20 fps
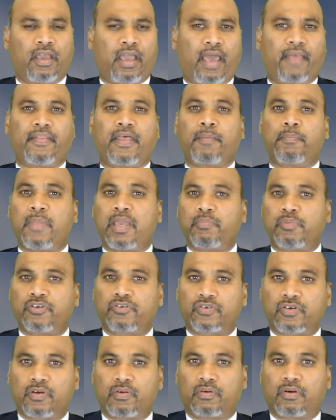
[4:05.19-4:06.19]
And that may be
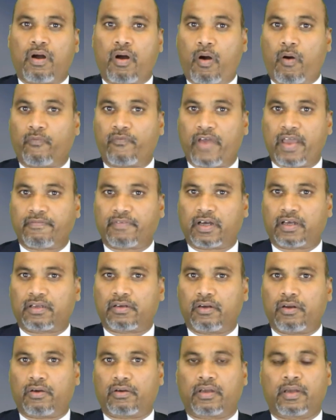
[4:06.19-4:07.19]
true. However,
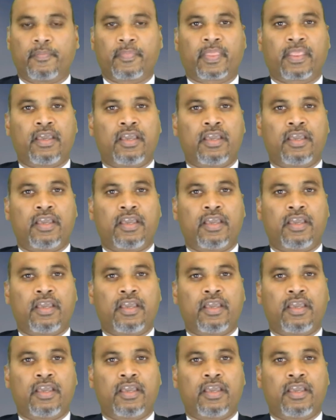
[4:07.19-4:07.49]
look,